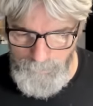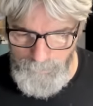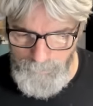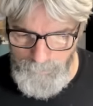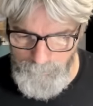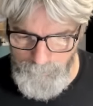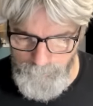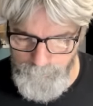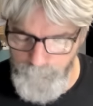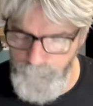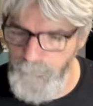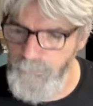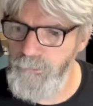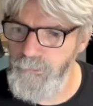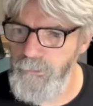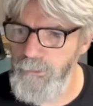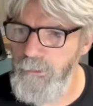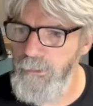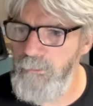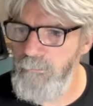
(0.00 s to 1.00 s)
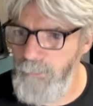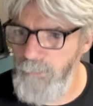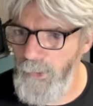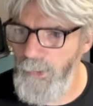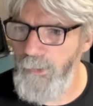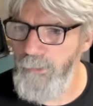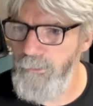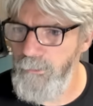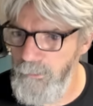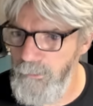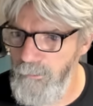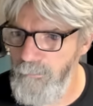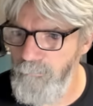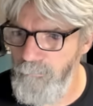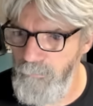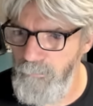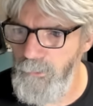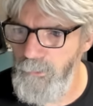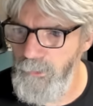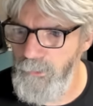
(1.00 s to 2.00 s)
officially by the
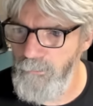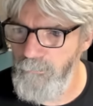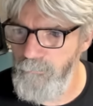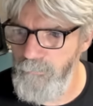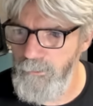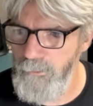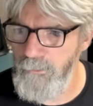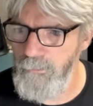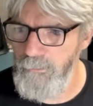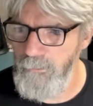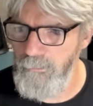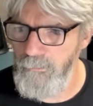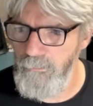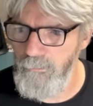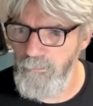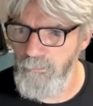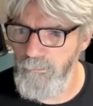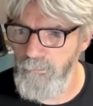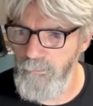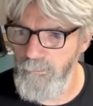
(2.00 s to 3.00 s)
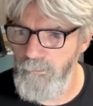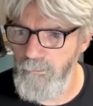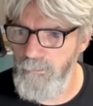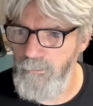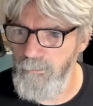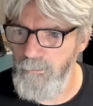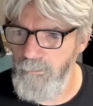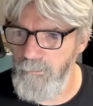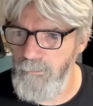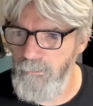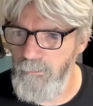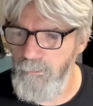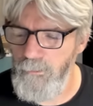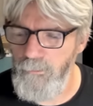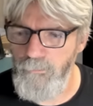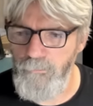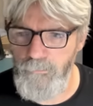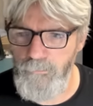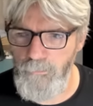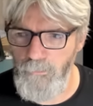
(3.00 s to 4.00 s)
government of England.
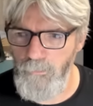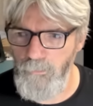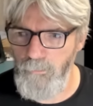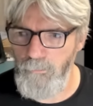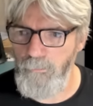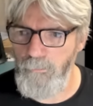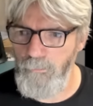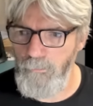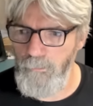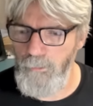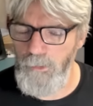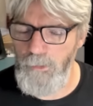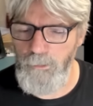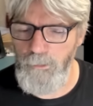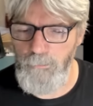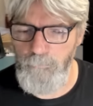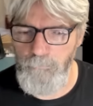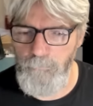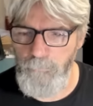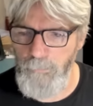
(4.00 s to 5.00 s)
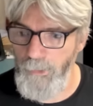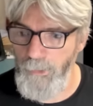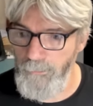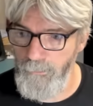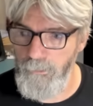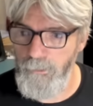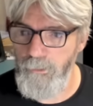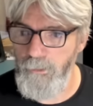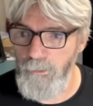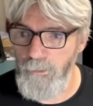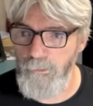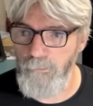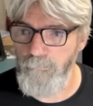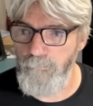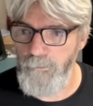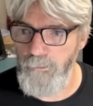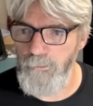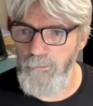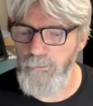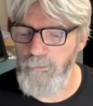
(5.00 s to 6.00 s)
So um, by the King of
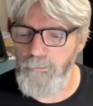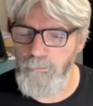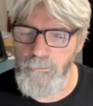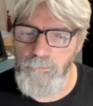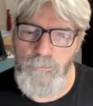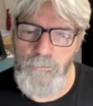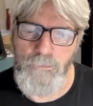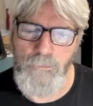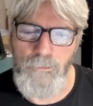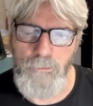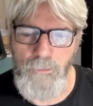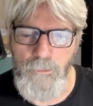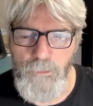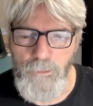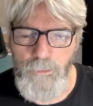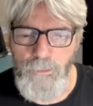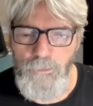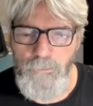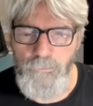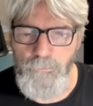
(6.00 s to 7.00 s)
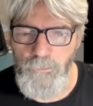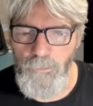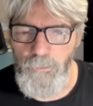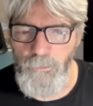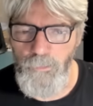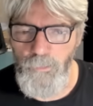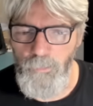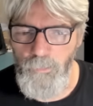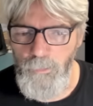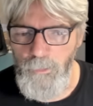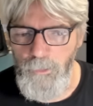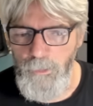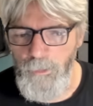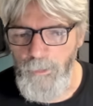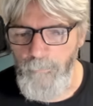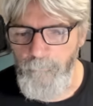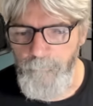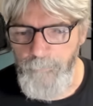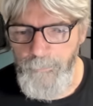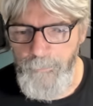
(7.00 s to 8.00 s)
England. So
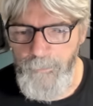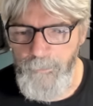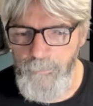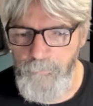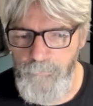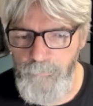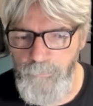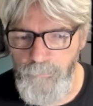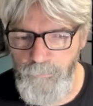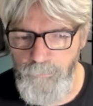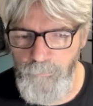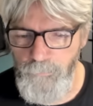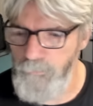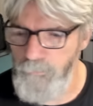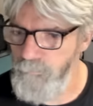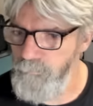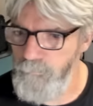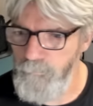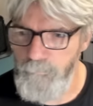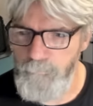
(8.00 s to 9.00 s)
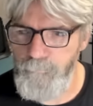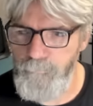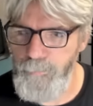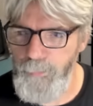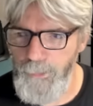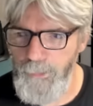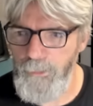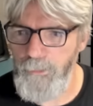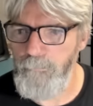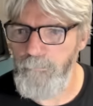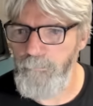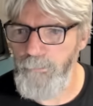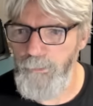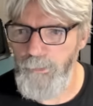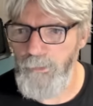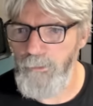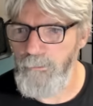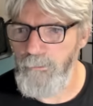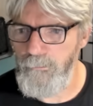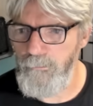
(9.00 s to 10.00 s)
uh, this was big,
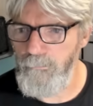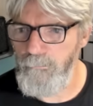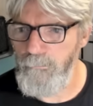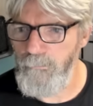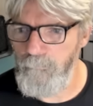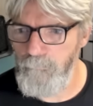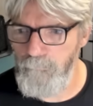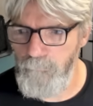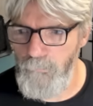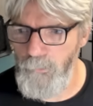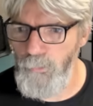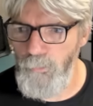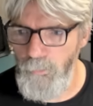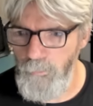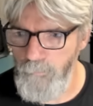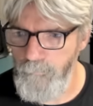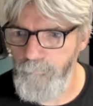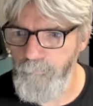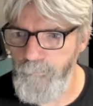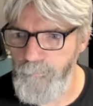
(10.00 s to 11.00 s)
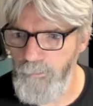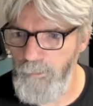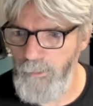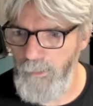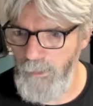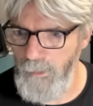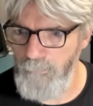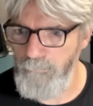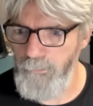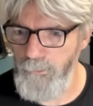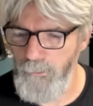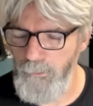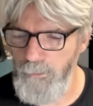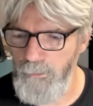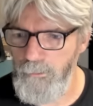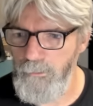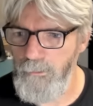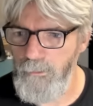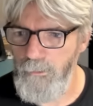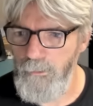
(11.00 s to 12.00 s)
big moves happening